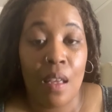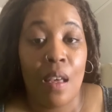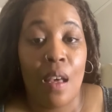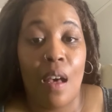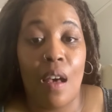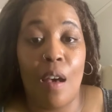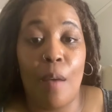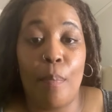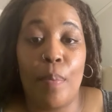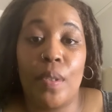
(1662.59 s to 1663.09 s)

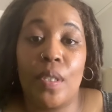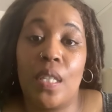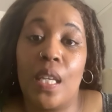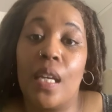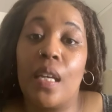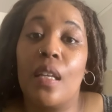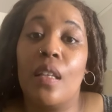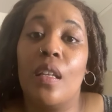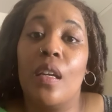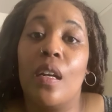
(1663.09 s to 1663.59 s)

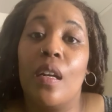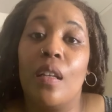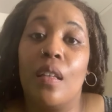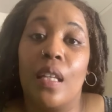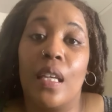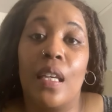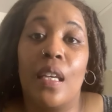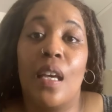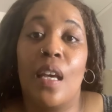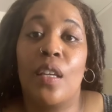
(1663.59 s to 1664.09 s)

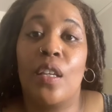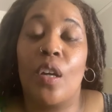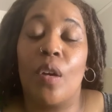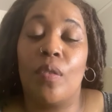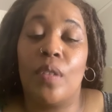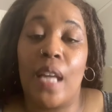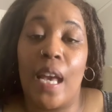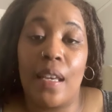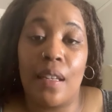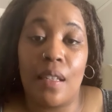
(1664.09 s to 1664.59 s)
Particularly in
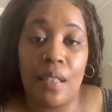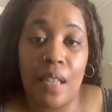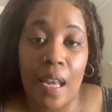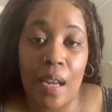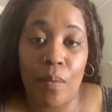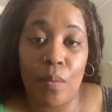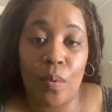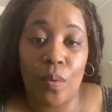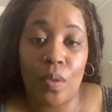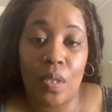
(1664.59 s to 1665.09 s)
your
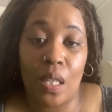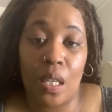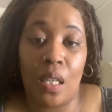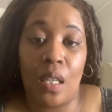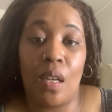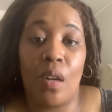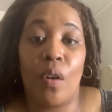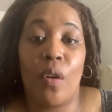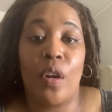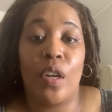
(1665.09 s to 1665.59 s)
day-to-day
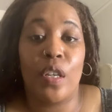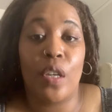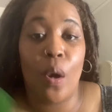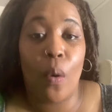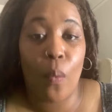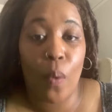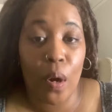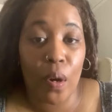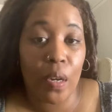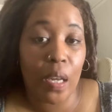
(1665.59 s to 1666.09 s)
routine or in
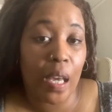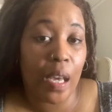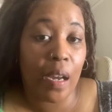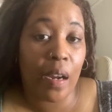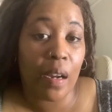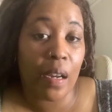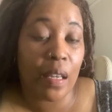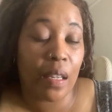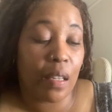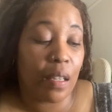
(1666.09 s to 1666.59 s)
your work
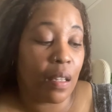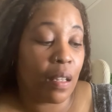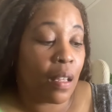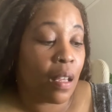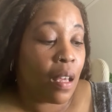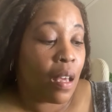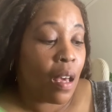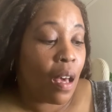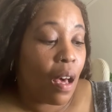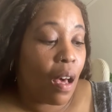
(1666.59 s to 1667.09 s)
area.
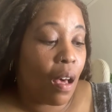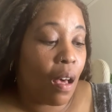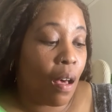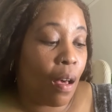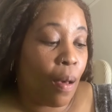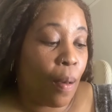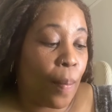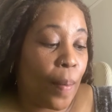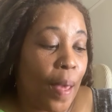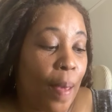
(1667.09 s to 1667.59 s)

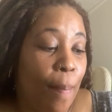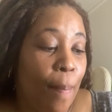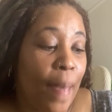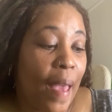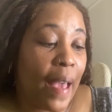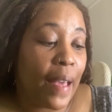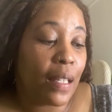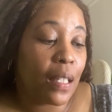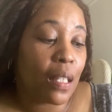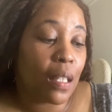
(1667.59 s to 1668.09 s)
It
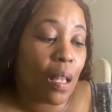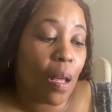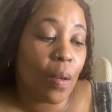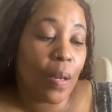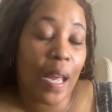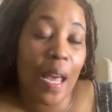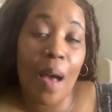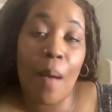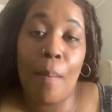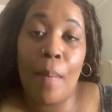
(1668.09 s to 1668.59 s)
may slow
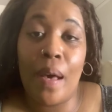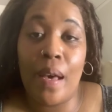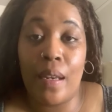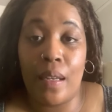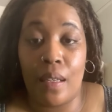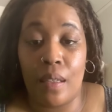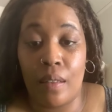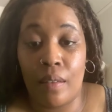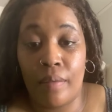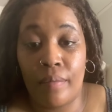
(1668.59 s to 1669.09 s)
down
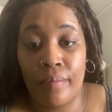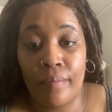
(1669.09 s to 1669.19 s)
money.